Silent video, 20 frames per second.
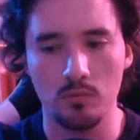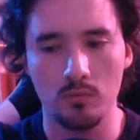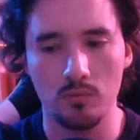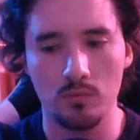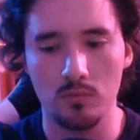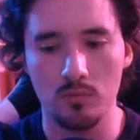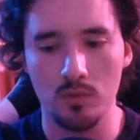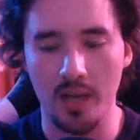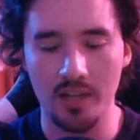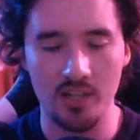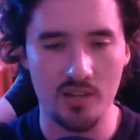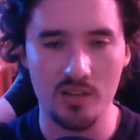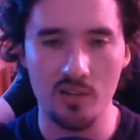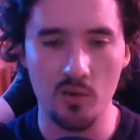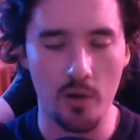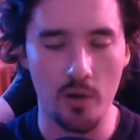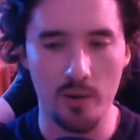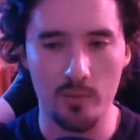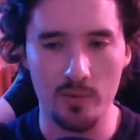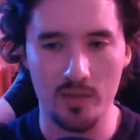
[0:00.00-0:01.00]
I just
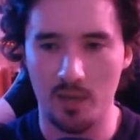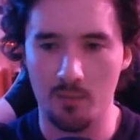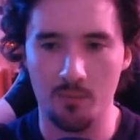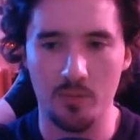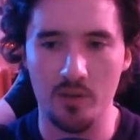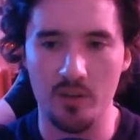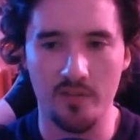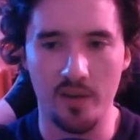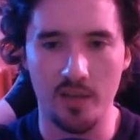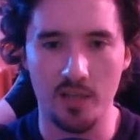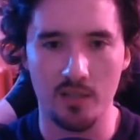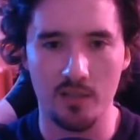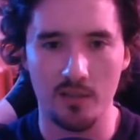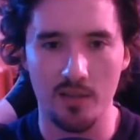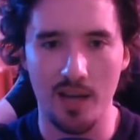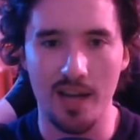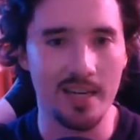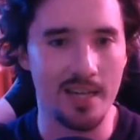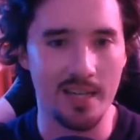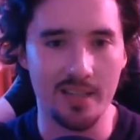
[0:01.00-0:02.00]
saw it and was like, perfect,
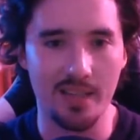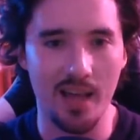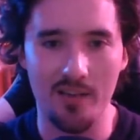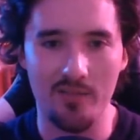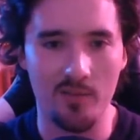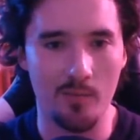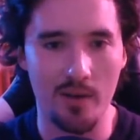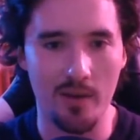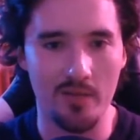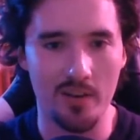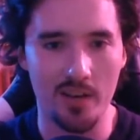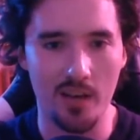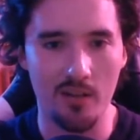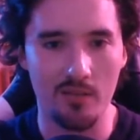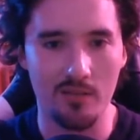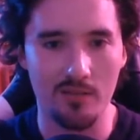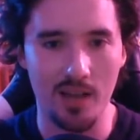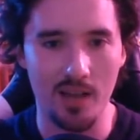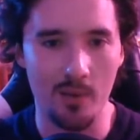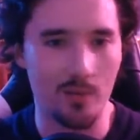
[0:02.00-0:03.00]
I need that for my video
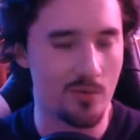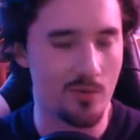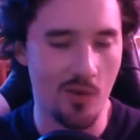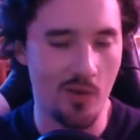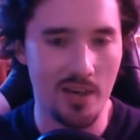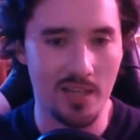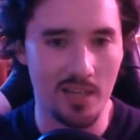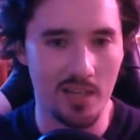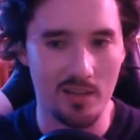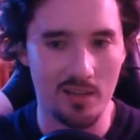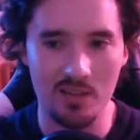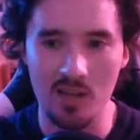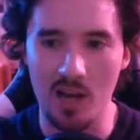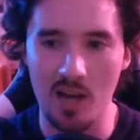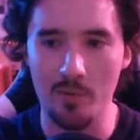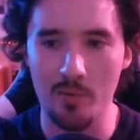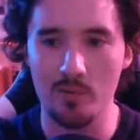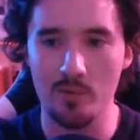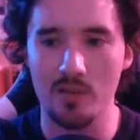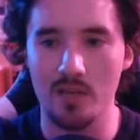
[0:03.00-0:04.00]
that I was writing at the
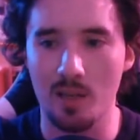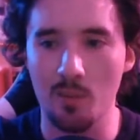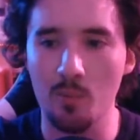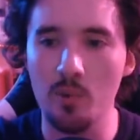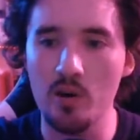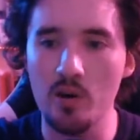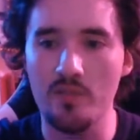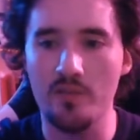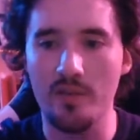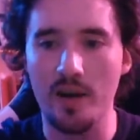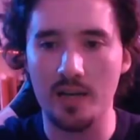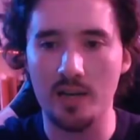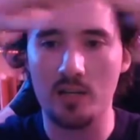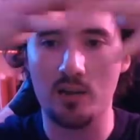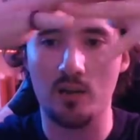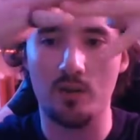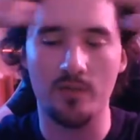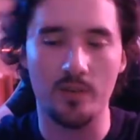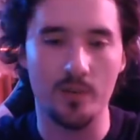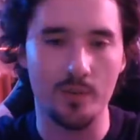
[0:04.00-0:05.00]
time. It was like a perfect
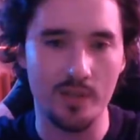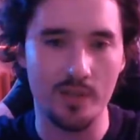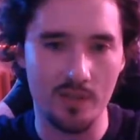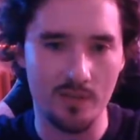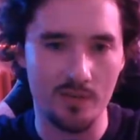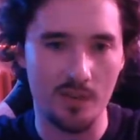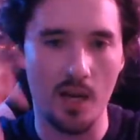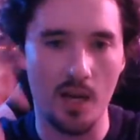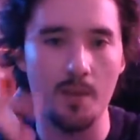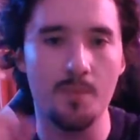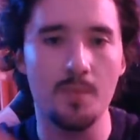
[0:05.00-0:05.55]
confluence of time.